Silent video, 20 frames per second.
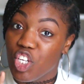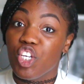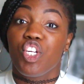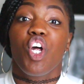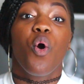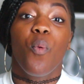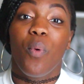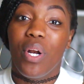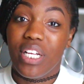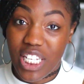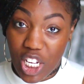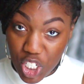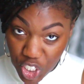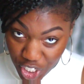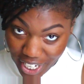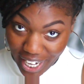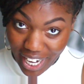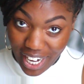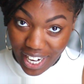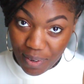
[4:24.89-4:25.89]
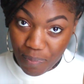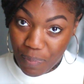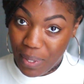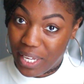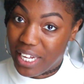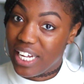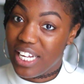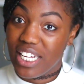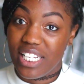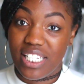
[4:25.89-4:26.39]
So you don't want to touch your hair,
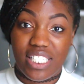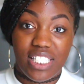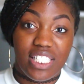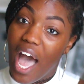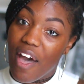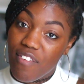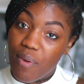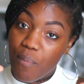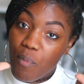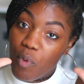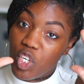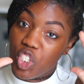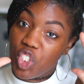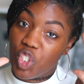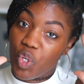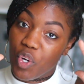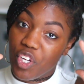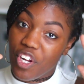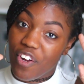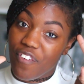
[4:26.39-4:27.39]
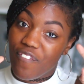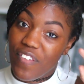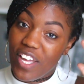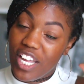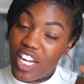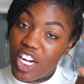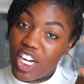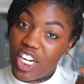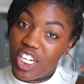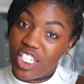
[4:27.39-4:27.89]
because having moisture on your
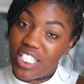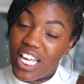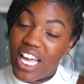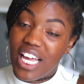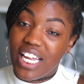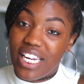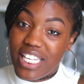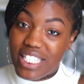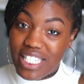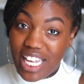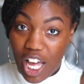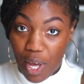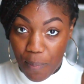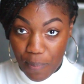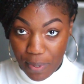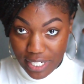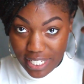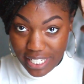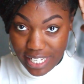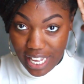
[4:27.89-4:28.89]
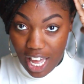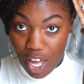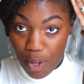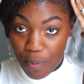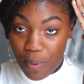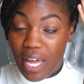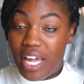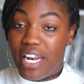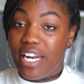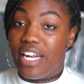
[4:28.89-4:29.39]
fingers doesn't help your
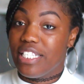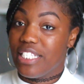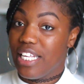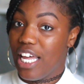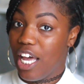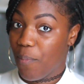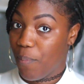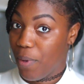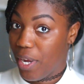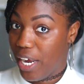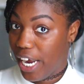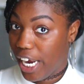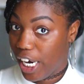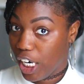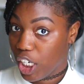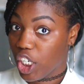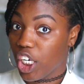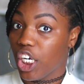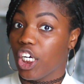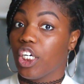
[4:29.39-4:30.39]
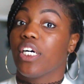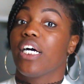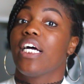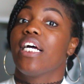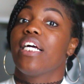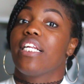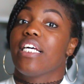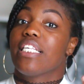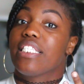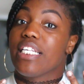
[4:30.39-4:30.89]
scalp, doesn't help your hair grow,
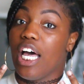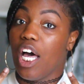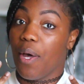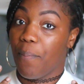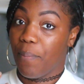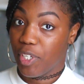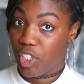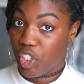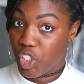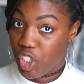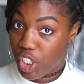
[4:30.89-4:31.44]
doesn't help your